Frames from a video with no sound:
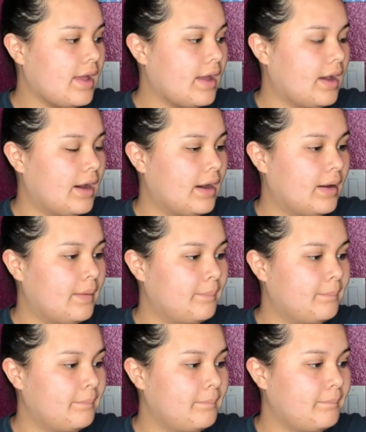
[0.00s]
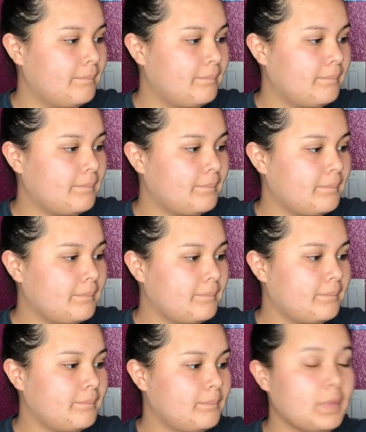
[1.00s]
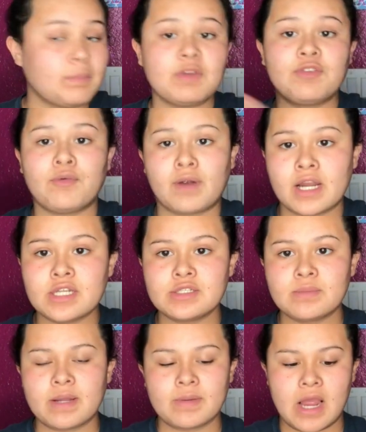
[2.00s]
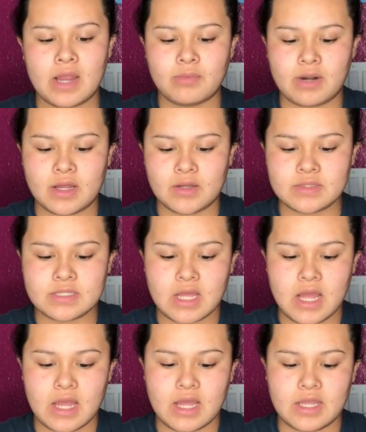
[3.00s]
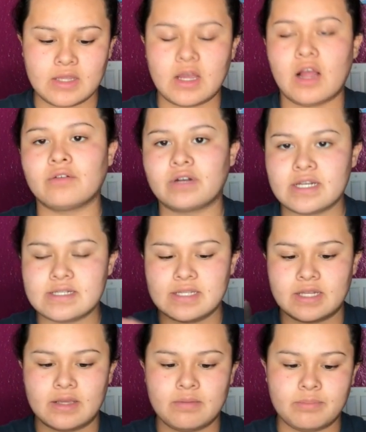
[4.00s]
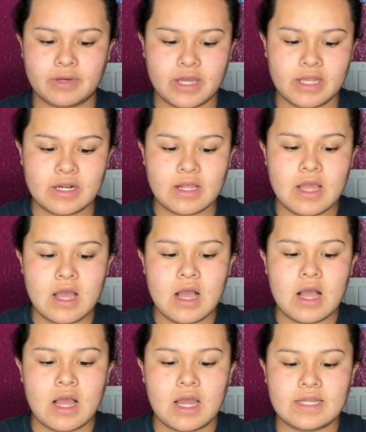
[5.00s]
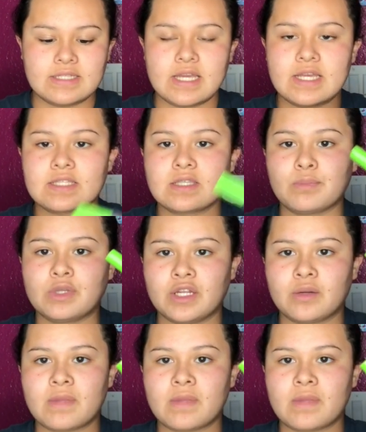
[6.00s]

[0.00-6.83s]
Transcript: But before I do my eyebrows, I already did it, but I take some clear